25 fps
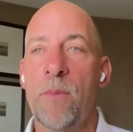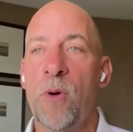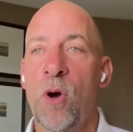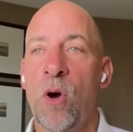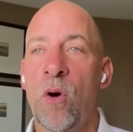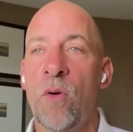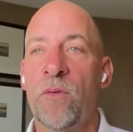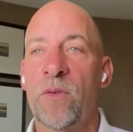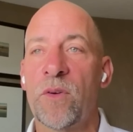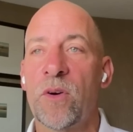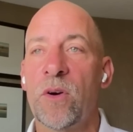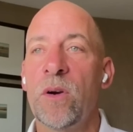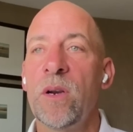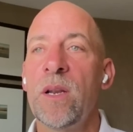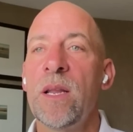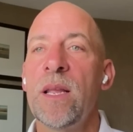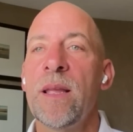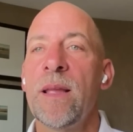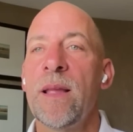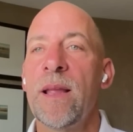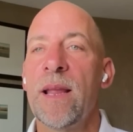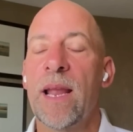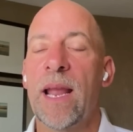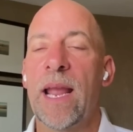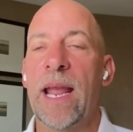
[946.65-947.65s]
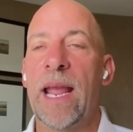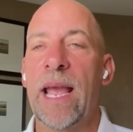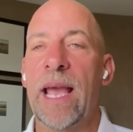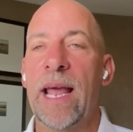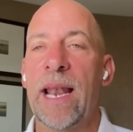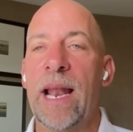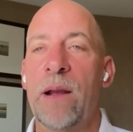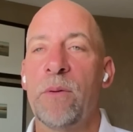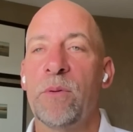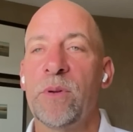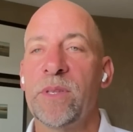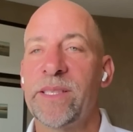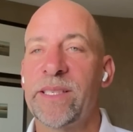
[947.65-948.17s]
come over
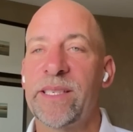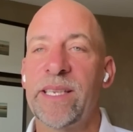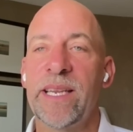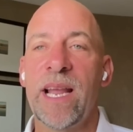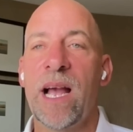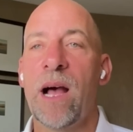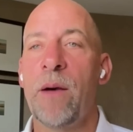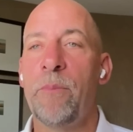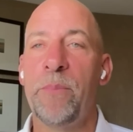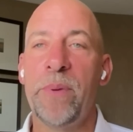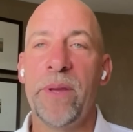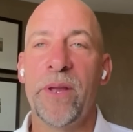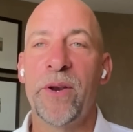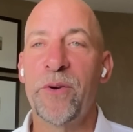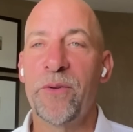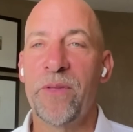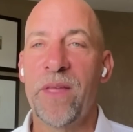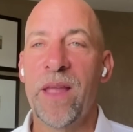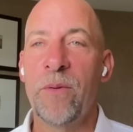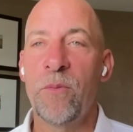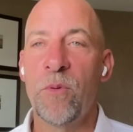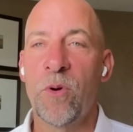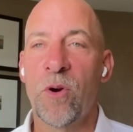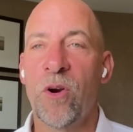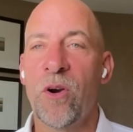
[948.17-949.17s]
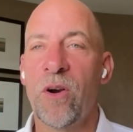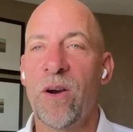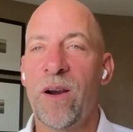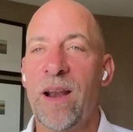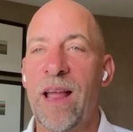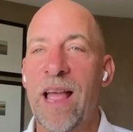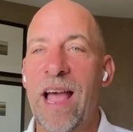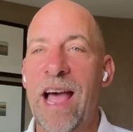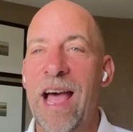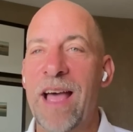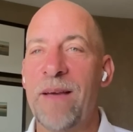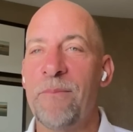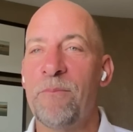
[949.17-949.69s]
and I would see how bitter they were,
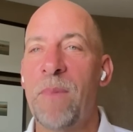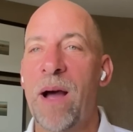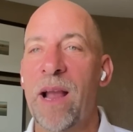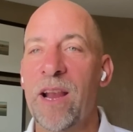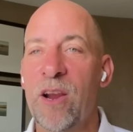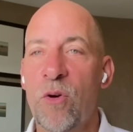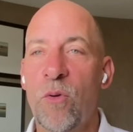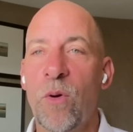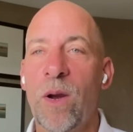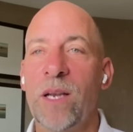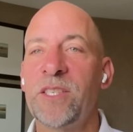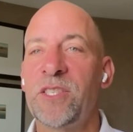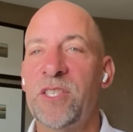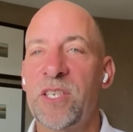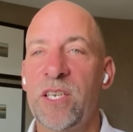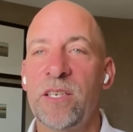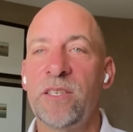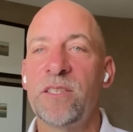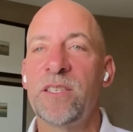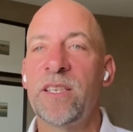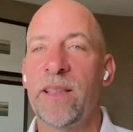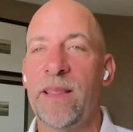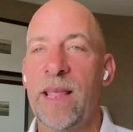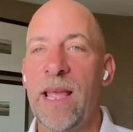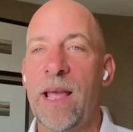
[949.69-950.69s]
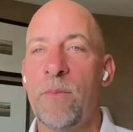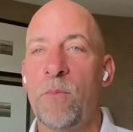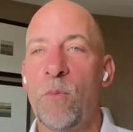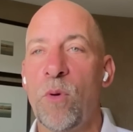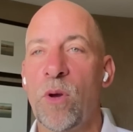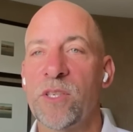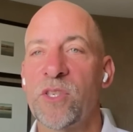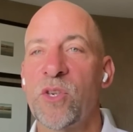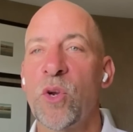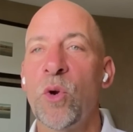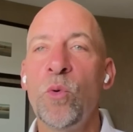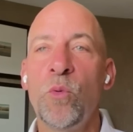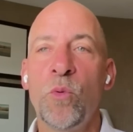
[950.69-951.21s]
my question to them
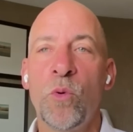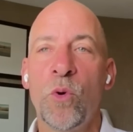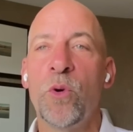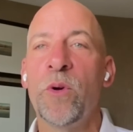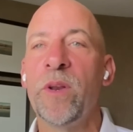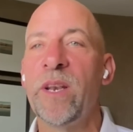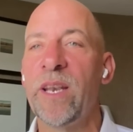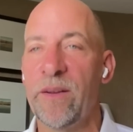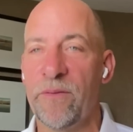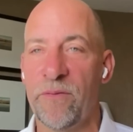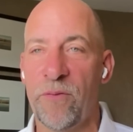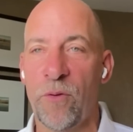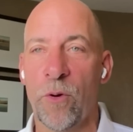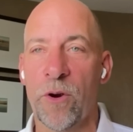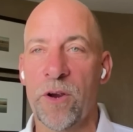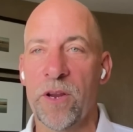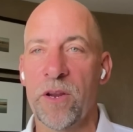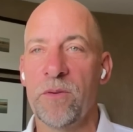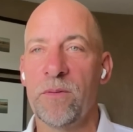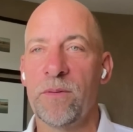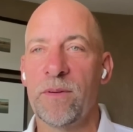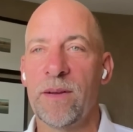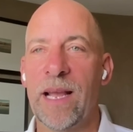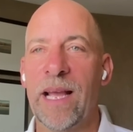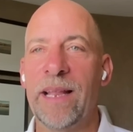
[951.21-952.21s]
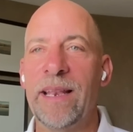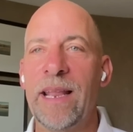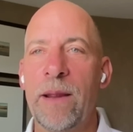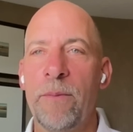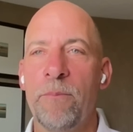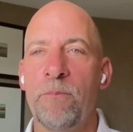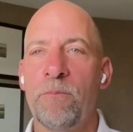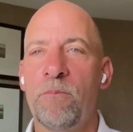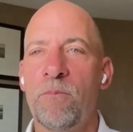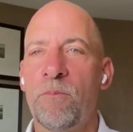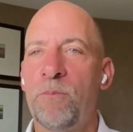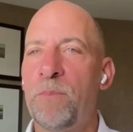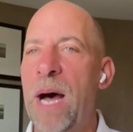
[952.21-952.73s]
was, who ruined it for you? And they
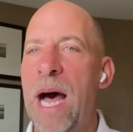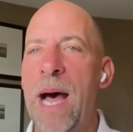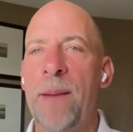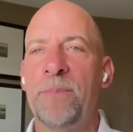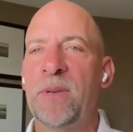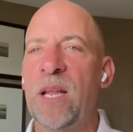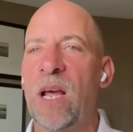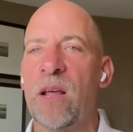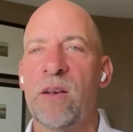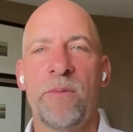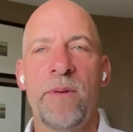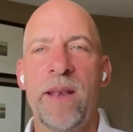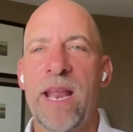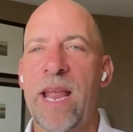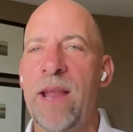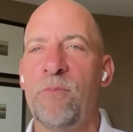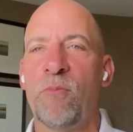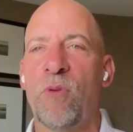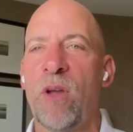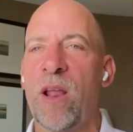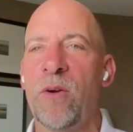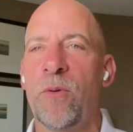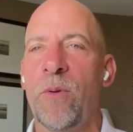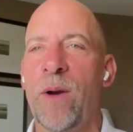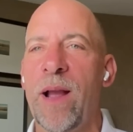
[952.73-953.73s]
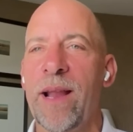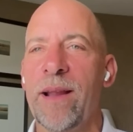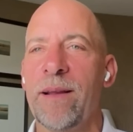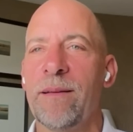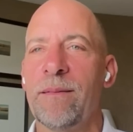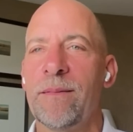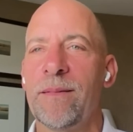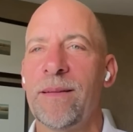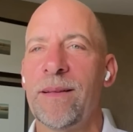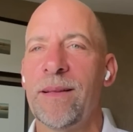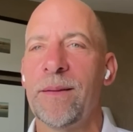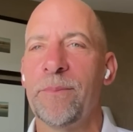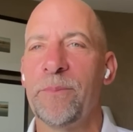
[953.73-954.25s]
popped out a name right away,
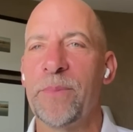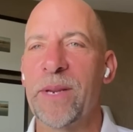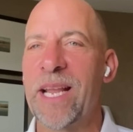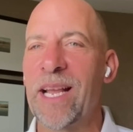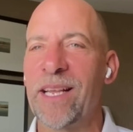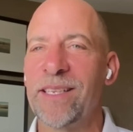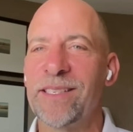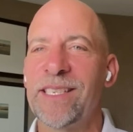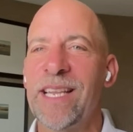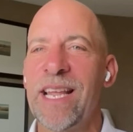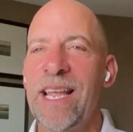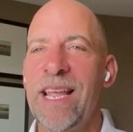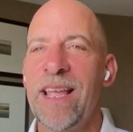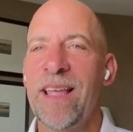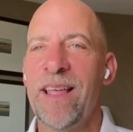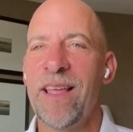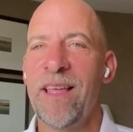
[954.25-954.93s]
because